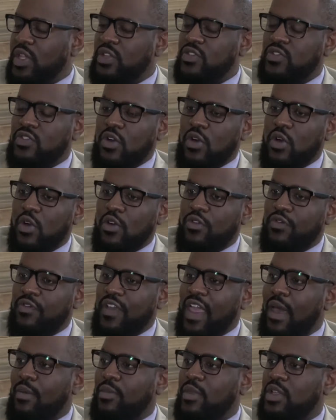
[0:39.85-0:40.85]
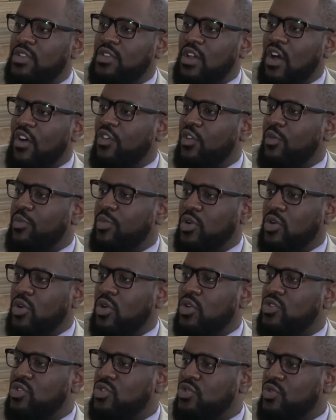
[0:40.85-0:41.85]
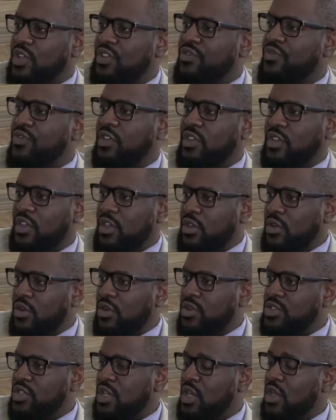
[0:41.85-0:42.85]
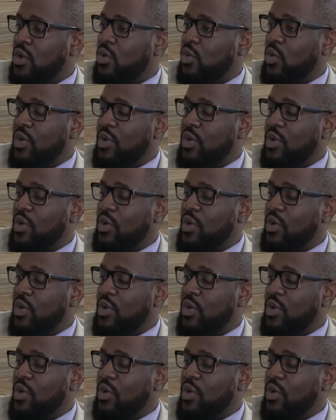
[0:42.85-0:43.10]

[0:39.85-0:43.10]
has served families off of Pearl Street for years mm -hmm.